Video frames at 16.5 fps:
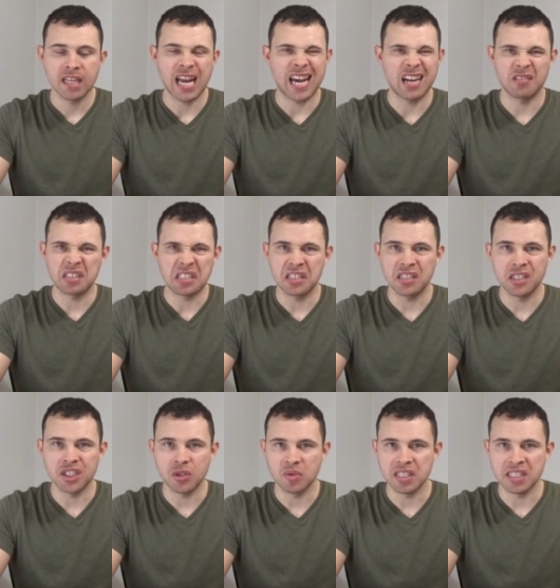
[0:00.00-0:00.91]
I don't see an
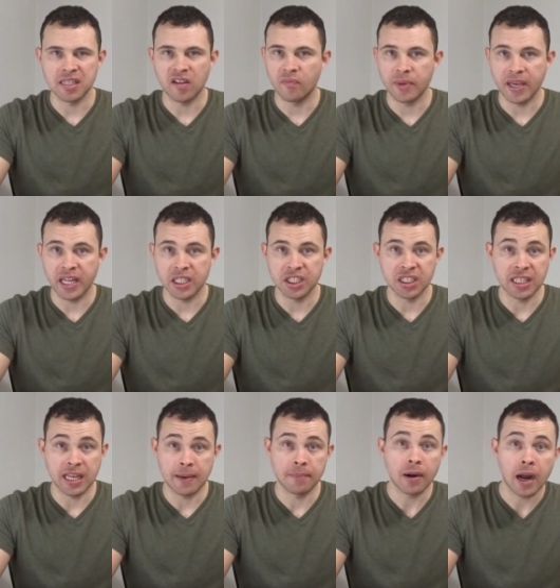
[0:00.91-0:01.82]
issue with self-managing
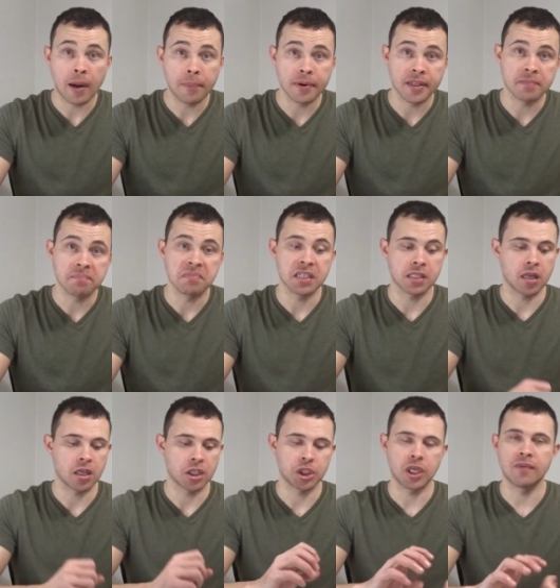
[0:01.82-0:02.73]
that property as
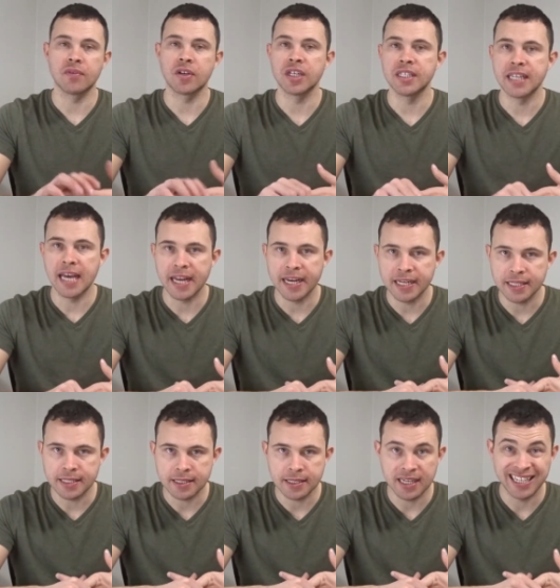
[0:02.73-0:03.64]
long as you have good
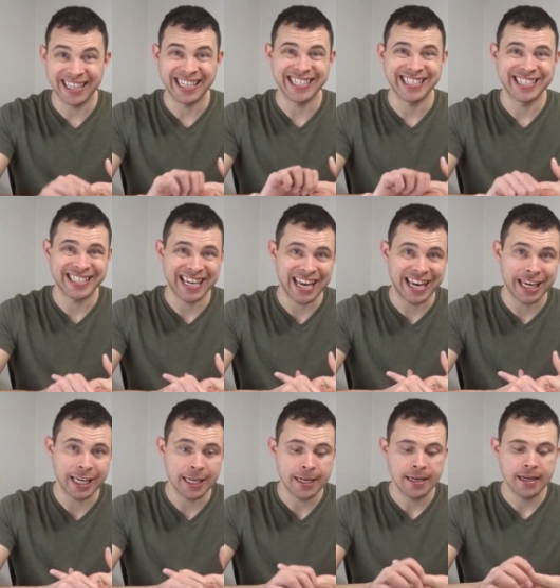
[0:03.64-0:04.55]
tenants and they
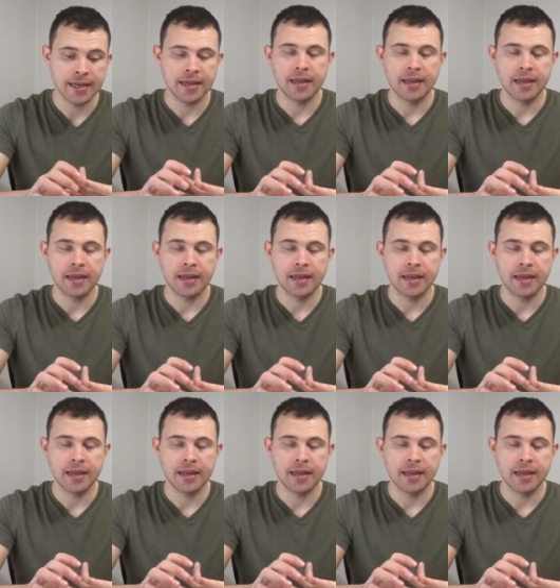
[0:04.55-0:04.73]
stay.